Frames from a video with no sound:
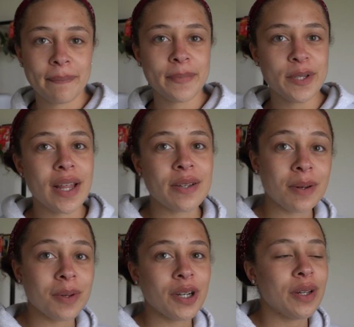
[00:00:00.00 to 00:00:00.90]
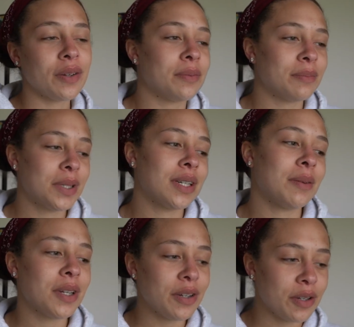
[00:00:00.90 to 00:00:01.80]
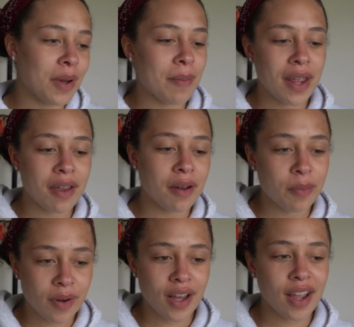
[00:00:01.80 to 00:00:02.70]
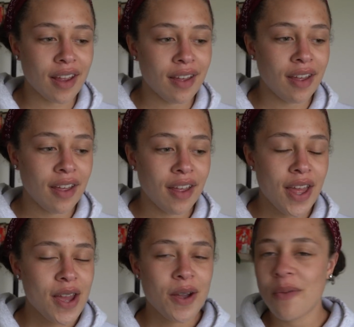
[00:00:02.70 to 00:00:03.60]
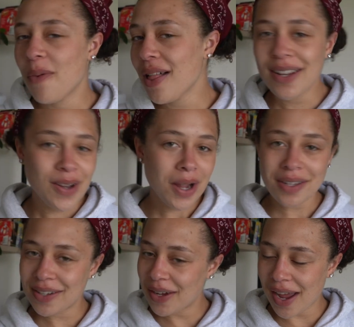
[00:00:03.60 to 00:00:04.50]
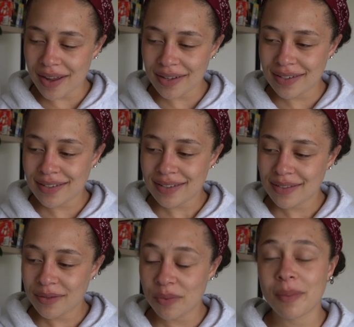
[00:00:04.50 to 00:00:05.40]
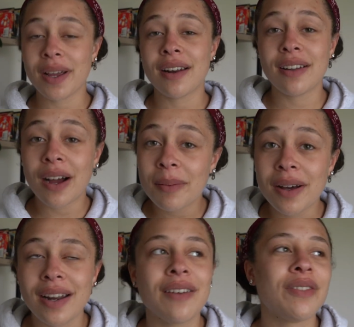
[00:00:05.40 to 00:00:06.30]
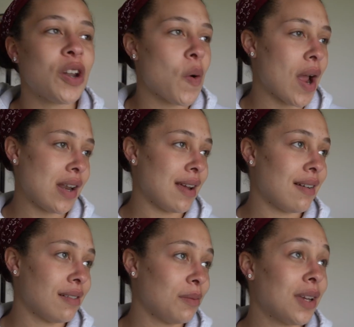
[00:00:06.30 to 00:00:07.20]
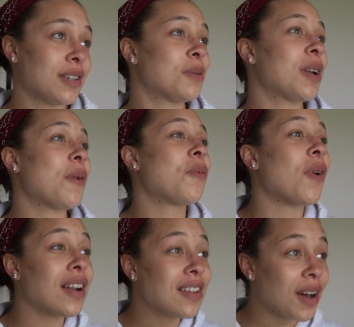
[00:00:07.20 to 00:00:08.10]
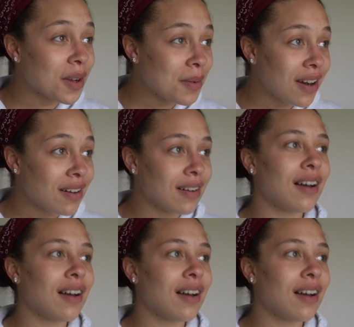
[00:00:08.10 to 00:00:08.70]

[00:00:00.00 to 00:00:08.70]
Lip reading: So that's what I'm gonna do. But I'm gonna do my makeup while I talk to you guys. What am I gonna talk about? I have no idea, because what I want to talk about